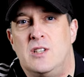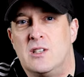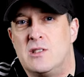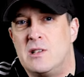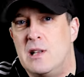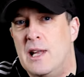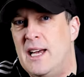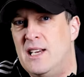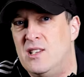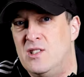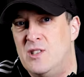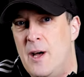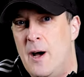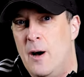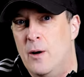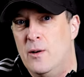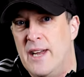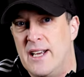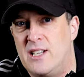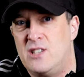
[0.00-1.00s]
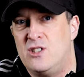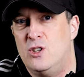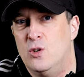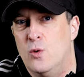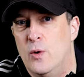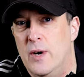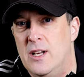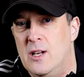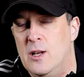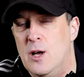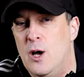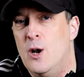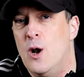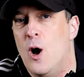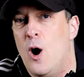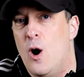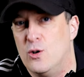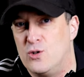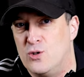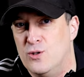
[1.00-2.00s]
just lays down next to it and
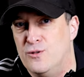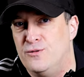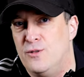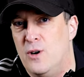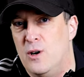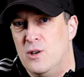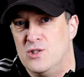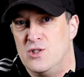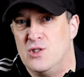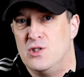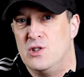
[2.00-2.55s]
also falls